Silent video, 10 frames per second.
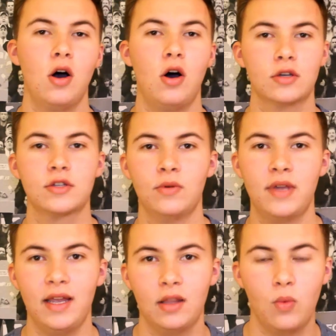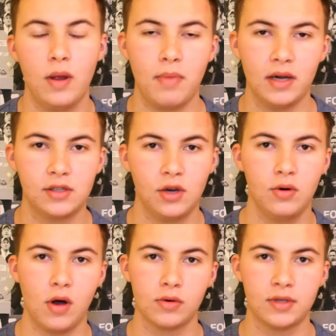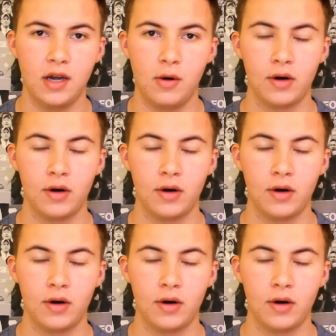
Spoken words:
Arsenal getting the win by 2-0,